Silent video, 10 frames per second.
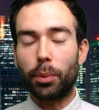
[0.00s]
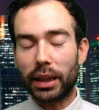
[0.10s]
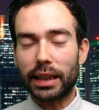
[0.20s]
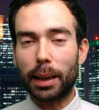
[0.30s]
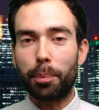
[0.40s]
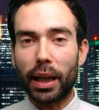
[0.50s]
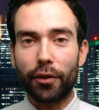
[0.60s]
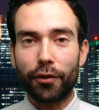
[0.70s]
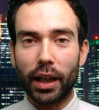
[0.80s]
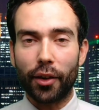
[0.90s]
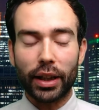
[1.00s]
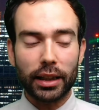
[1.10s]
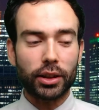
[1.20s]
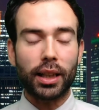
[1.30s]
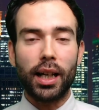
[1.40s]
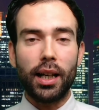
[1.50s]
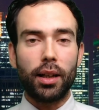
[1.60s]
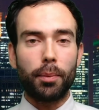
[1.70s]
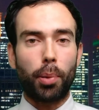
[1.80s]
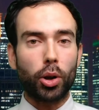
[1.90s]
When I say benefit, I think it's just
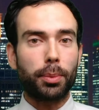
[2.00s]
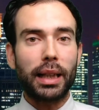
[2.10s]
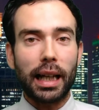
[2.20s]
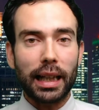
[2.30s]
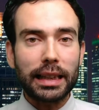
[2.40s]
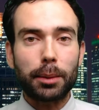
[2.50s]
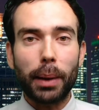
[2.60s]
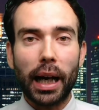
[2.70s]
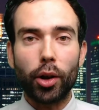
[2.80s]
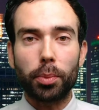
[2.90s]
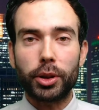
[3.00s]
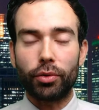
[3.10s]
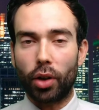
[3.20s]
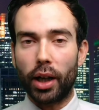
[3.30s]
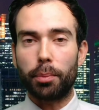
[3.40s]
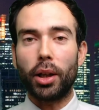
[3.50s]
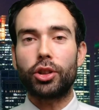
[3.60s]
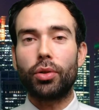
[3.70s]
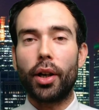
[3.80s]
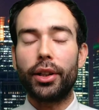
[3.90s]
possibly a least bad option, right? I'd
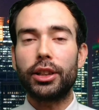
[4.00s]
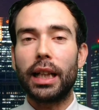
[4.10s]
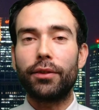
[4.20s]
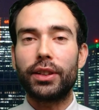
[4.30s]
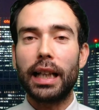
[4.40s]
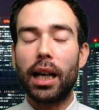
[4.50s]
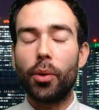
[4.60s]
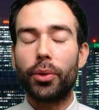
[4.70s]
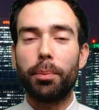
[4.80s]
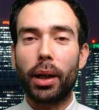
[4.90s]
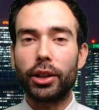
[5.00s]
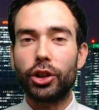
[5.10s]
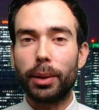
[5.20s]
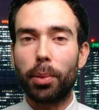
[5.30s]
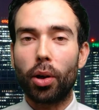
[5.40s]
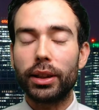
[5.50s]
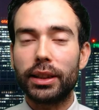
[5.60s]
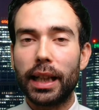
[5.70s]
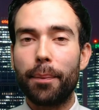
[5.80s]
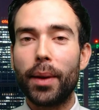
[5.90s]
much rather just have sound monetary
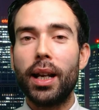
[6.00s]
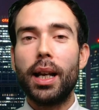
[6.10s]
policy.